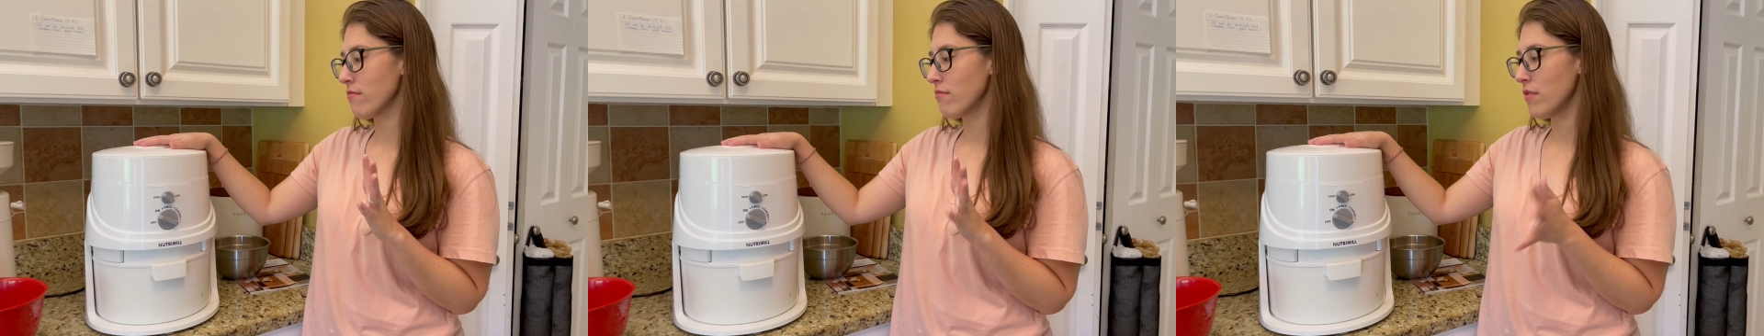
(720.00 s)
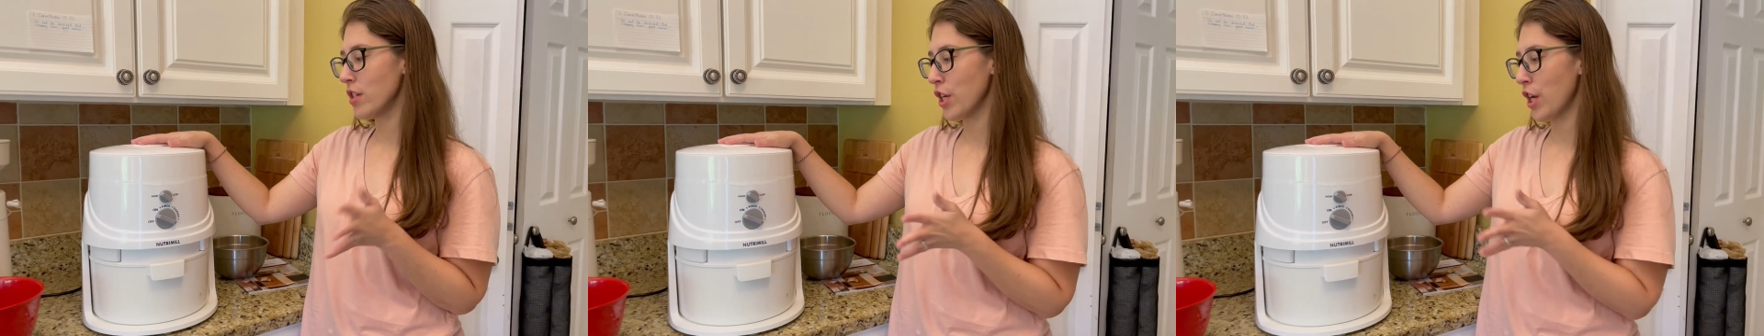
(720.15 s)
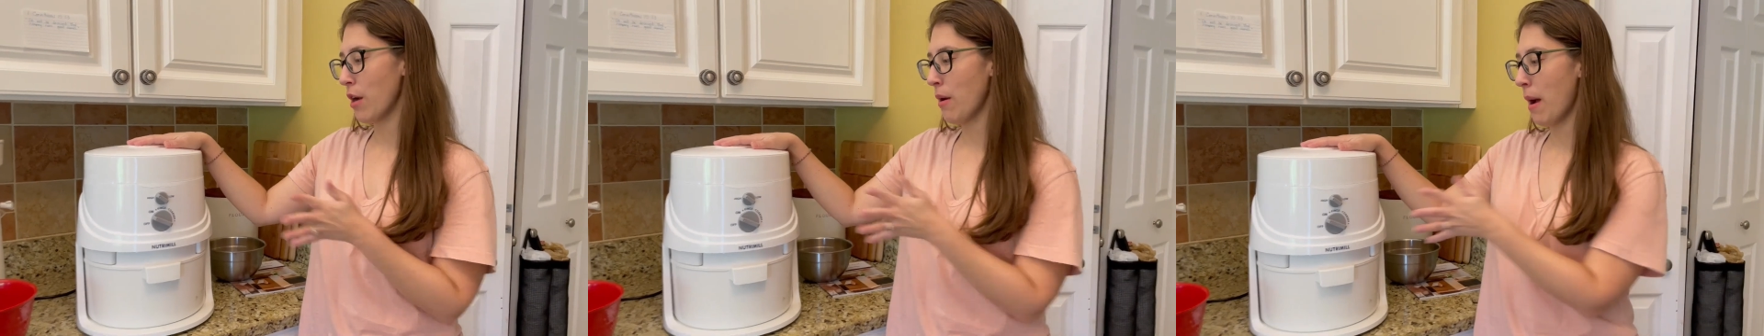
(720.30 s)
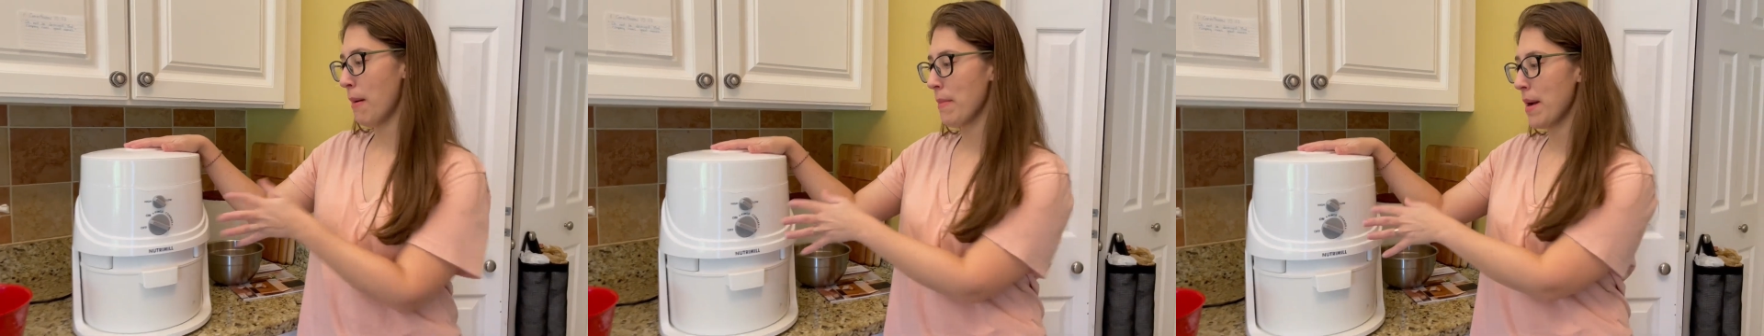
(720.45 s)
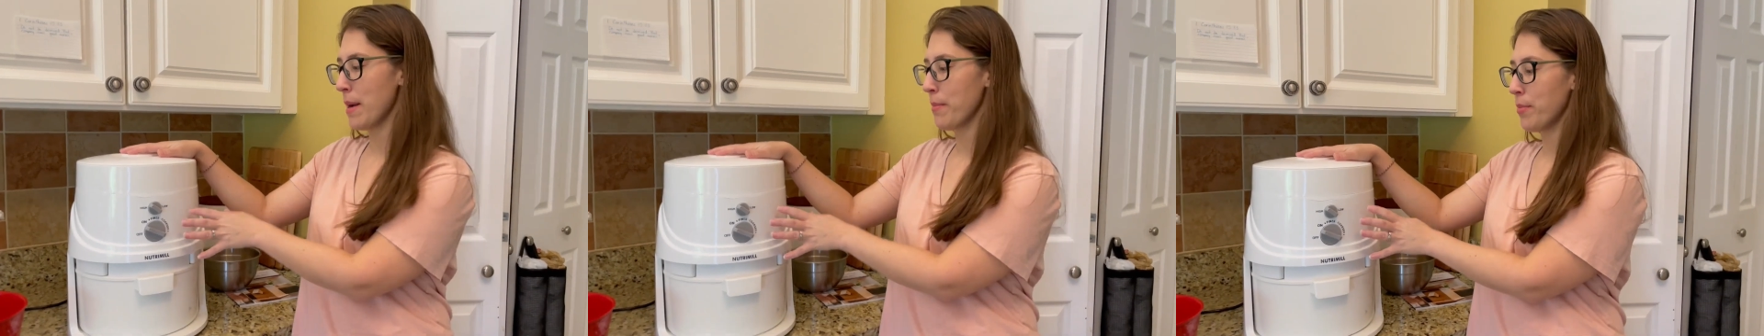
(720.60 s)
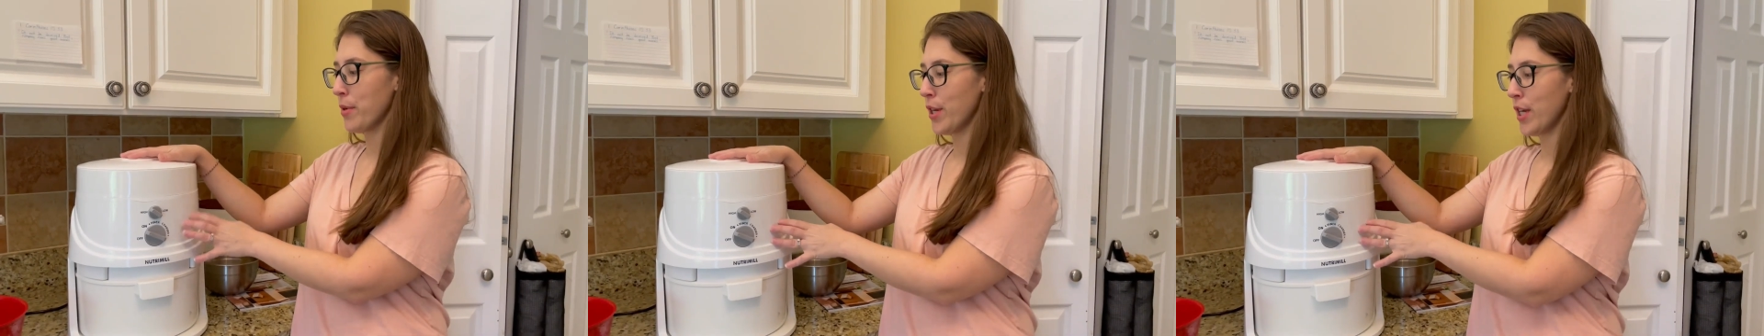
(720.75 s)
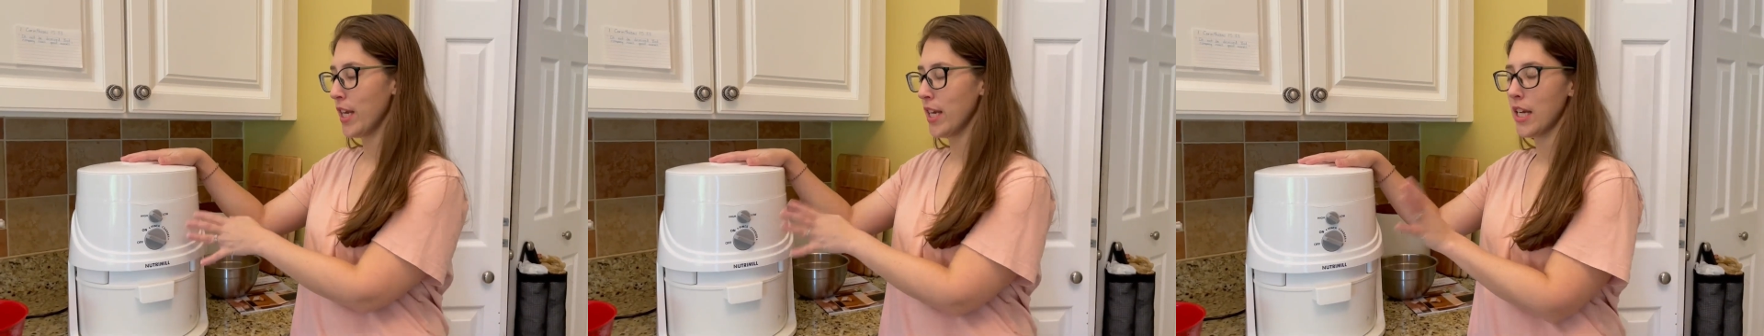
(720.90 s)
might
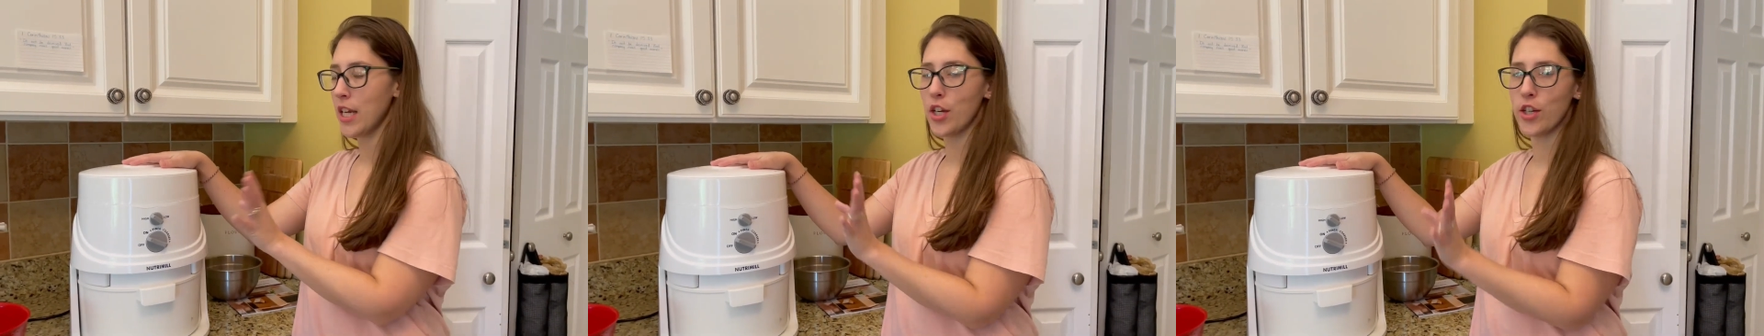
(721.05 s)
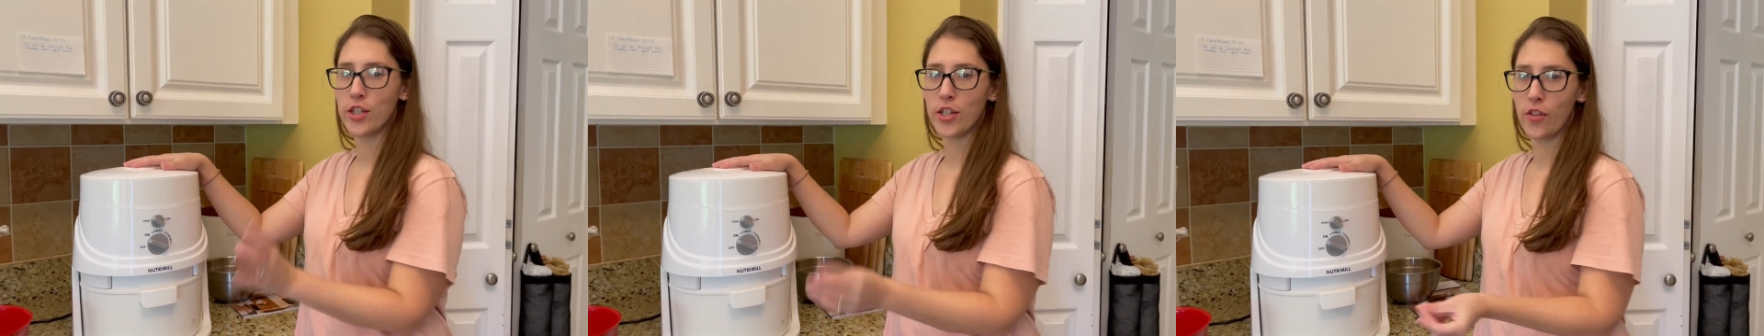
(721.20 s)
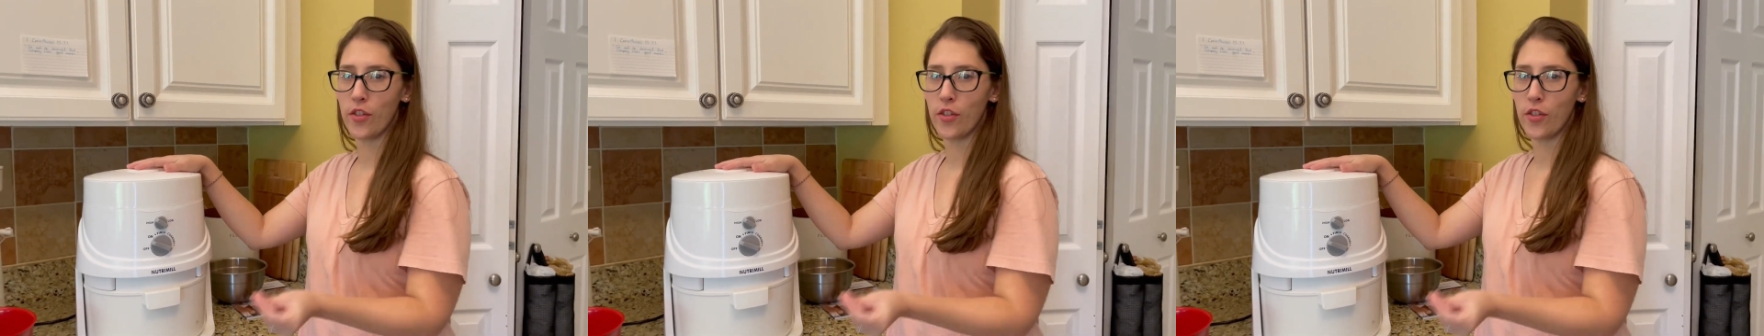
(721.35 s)
put it in here so